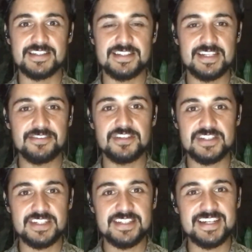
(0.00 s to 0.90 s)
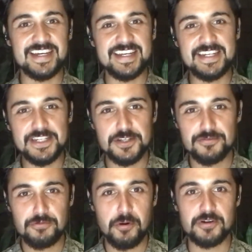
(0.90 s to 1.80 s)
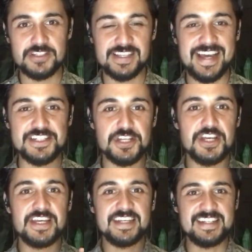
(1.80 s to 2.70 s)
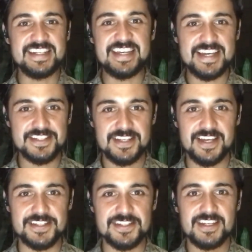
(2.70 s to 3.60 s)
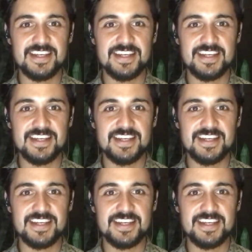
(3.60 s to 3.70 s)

dvc.edu/DSS,